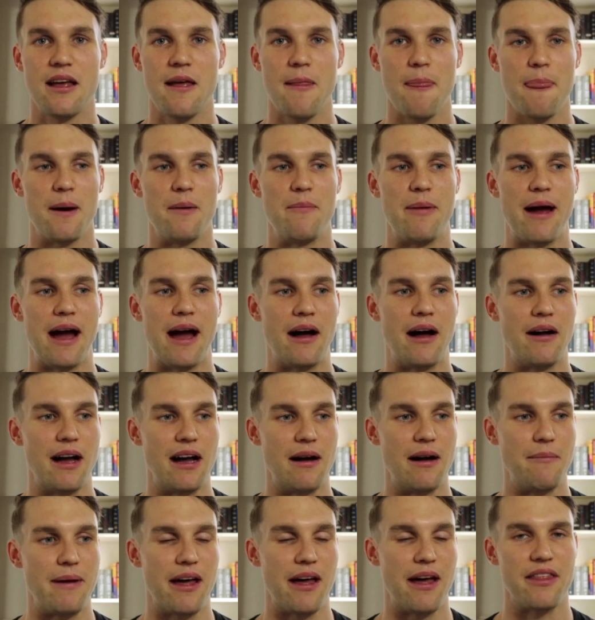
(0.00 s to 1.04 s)
about
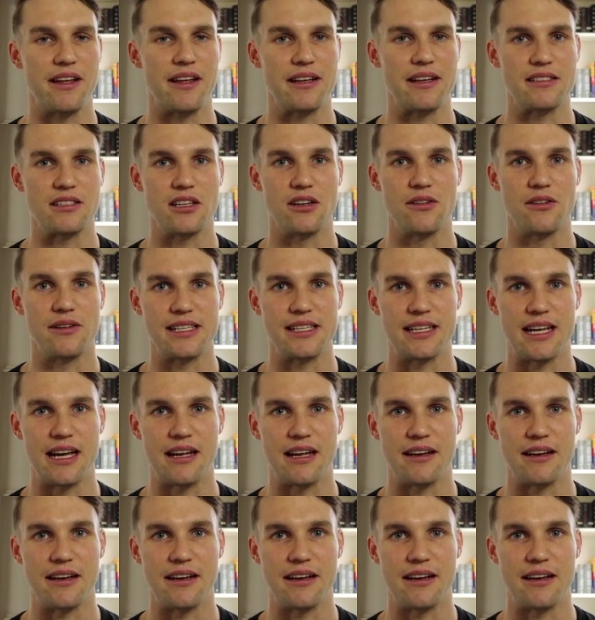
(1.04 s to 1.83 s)
how things are going down,